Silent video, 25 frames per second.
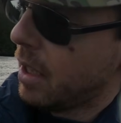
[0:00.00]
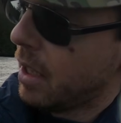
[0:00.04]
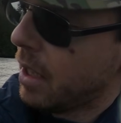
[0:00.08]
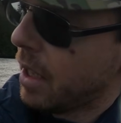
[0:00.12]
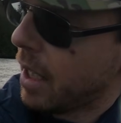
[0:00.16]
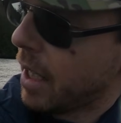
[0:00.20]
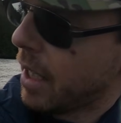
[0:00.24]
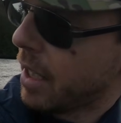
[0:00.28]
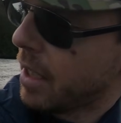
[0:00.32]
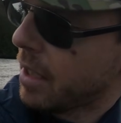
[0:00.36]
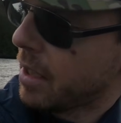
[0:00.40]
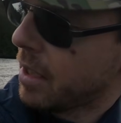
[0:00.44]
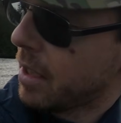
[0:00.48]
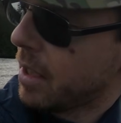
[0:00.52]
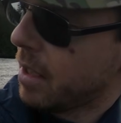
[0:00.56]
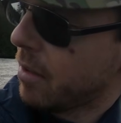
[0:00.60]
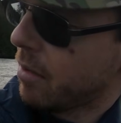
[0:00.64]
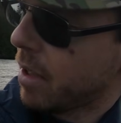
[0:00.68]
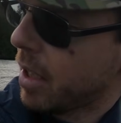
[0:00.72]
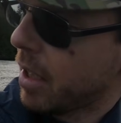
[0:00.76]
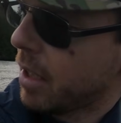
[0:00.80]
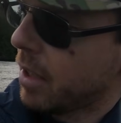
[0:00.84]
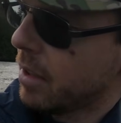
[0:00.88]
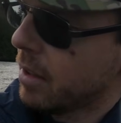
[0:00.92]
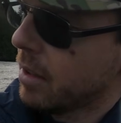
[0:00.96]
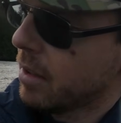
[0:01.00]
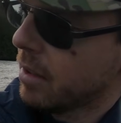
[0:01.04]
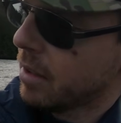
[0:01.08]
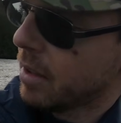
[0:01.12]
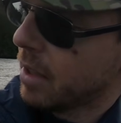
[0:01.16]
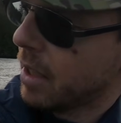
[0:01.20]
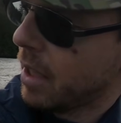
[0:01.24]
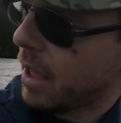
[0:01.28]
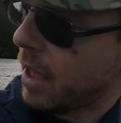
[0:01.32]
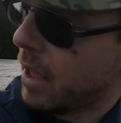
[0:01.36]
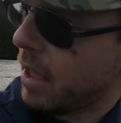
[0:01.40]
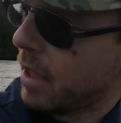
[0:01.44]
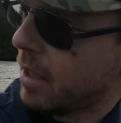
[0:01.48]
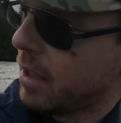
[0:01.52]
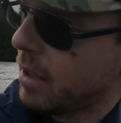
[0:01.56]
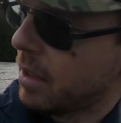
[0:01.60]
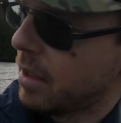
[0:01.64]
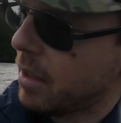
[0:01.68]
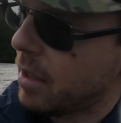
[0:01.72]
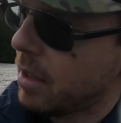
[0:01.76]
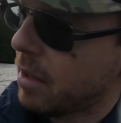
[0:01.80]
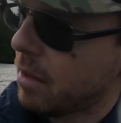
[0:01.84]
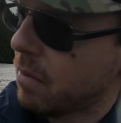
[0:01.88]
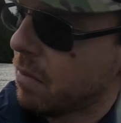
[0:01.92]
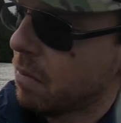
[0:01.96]
Legacy reel,
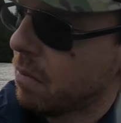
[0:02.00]
and